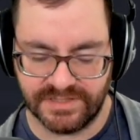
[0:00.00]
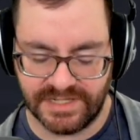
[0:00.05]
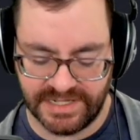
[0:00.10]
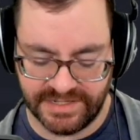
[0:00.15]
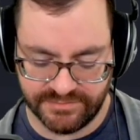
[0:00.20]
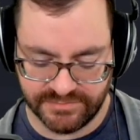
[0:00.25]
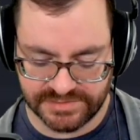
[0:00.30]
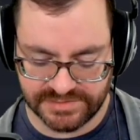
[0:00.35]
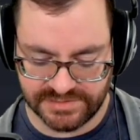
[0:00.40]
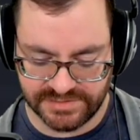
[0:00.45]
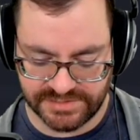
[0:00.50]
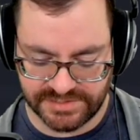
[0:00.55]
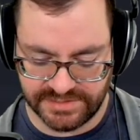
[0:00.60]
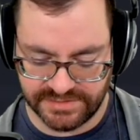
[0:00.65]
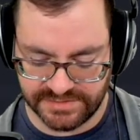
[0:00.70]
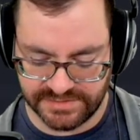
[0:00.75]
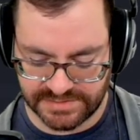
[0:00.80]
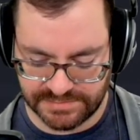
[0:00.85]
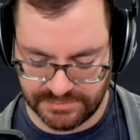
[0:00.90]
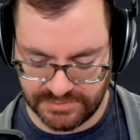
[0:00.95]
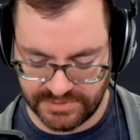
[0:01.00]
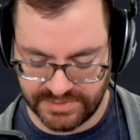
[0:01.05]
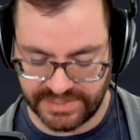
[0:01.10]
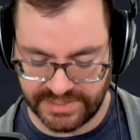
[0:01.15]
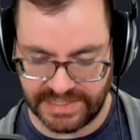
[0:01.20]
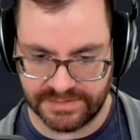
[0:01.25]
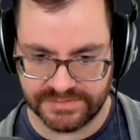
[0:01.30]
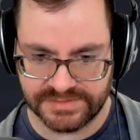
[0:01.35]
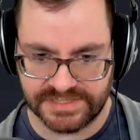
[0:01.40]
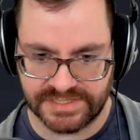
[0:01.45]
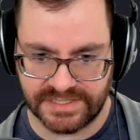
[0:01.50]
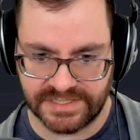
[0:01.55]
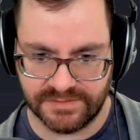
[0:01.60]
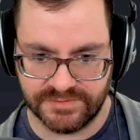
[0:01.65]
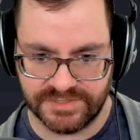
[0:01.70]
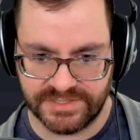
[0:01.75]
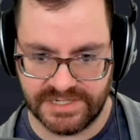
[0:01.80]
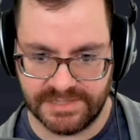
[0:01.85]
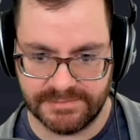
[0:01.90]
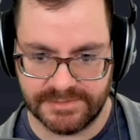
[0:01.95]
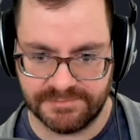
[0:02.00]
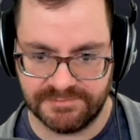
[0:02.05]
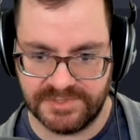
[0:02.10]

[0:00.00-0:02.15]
I was looking this morning. I was like, I wonder how many